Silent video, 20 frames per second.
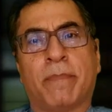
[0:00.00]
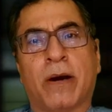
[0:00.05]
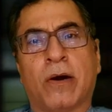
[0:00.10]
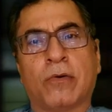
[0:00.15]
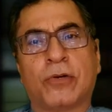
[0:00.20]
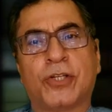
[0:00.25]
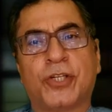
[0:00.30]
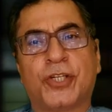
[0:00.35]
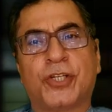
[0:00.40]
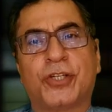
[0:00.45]

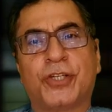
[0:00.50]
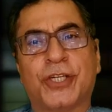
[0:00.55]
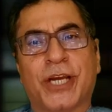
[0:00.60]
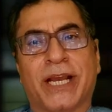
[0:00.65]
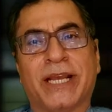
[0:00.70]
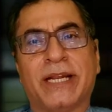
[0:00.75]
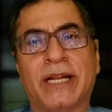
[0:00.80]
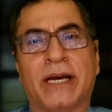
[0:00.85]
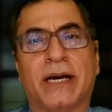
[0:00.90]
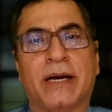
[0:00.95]
about
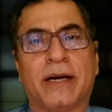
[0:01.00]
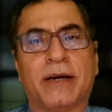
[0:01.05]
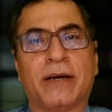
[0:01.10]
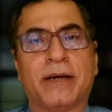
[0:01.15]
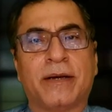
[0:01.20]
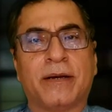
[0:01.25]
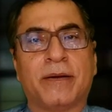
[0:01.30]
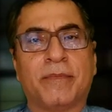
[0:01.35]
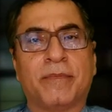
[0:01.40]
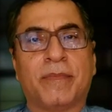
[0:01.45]

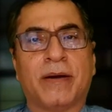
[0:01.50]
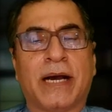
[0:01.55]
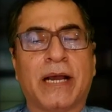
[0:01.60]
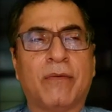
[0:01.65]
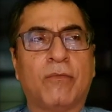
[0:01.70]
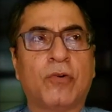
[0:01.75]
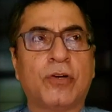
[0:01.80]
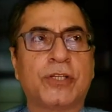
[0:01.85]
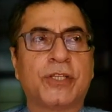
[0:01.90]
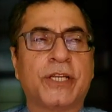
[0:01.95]
China,
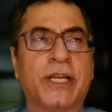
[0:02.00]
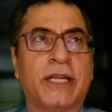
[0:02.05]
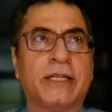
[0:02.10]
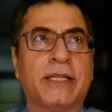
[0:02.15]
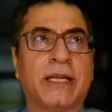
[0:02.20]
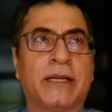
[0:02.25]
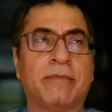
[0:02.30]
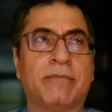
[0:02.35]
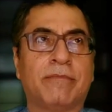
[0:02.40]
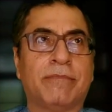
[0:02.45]
I would say
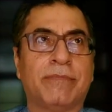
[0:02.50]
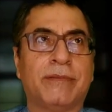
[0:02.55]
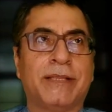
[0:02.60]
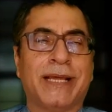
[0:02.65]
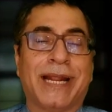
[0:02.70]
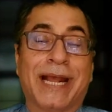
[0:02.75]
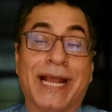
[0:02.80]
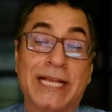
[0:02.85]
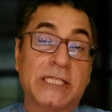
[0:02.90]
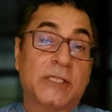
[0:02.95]
that
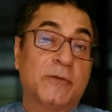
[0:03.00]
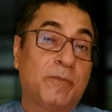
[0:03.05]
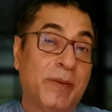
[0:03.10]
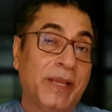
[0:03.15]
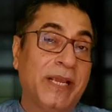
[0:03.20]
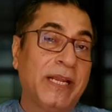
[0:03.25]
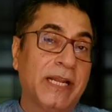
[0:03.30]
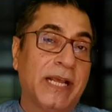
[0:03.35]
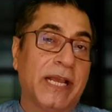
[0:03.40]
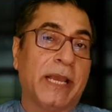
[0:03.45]
there has
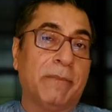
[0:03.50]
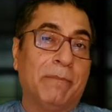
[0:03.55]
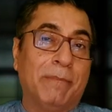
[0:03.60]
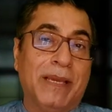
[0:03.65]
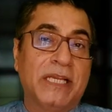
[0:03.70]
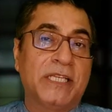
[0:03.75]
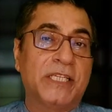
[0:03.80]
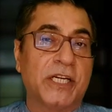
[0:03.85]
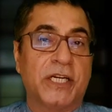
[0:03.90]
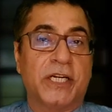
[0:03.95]
been a
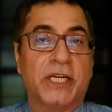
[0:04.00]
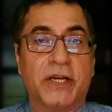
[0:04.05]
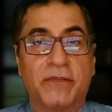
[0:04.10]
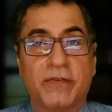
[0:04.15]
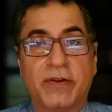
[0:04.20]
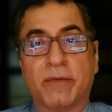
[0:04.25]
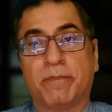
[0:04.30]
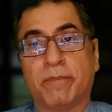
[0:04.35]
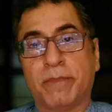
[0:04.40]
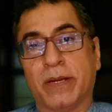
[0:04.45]
major
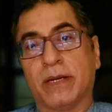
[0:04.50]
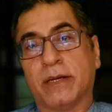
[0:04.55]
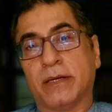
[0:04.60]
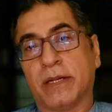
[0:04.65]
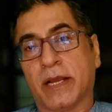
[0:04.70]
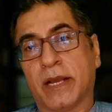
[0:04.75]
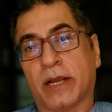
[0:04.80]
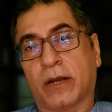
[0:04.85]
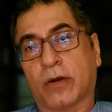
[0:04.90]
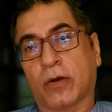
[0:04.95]

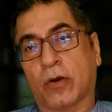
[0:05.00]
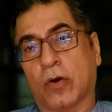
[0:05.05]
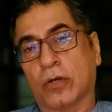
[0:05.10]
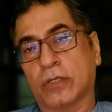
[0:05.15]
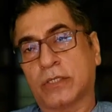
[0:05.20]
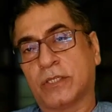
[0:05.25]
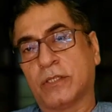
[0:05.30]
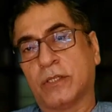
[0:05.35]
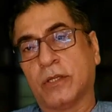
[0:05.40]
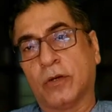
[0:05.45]
development
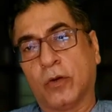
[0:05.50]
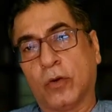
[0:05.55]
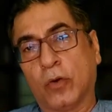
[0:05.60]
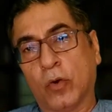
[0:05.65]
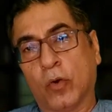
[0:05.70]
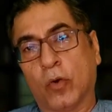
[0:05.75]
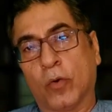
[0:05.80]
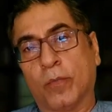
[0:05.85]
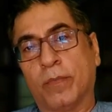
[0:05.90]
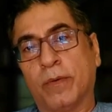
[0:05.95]
across the
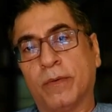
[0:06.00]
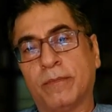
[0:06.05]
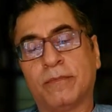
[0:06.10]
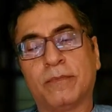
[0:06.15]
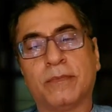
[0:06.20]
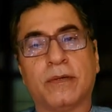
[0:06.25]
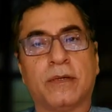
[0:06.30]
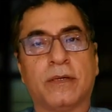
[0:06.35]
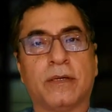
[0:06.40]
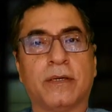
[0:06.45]
globe,
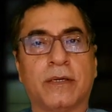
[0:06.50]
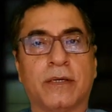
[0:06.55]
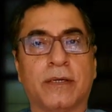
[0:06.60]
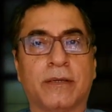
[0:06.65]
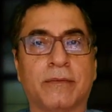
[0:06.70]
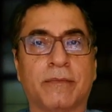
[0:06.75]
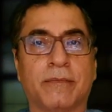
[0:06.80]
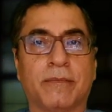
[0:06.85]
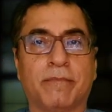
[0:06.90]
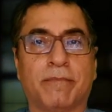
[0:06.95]

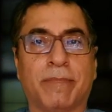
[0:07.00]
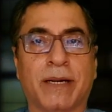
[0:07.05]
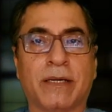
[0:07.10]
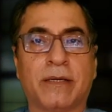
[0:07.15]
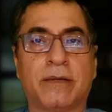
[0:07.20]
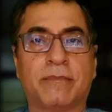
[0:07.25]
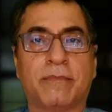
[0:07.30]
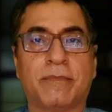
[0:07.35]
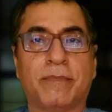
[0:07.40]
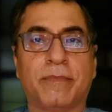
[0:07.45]

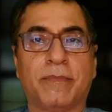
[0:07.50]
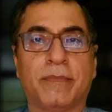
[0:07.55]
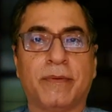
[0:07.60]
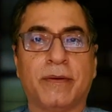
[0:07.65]
but